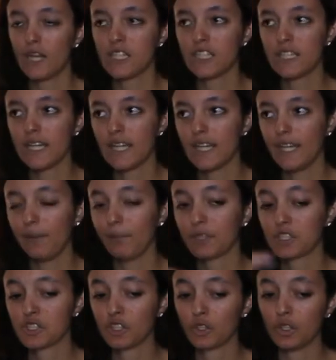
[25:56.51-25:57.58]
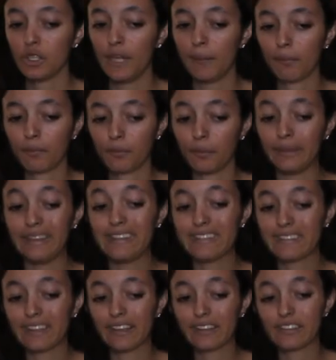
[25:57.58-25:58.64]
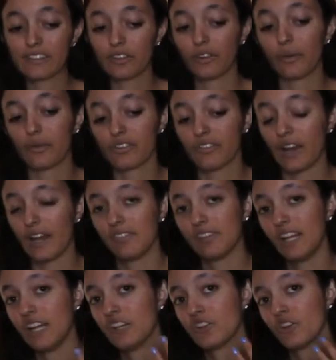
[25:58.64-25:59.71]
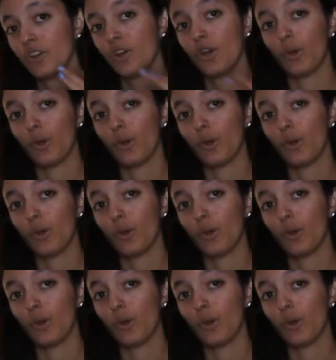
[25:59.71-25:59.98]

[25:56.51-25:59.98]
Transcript: today which is April 26th so that was five days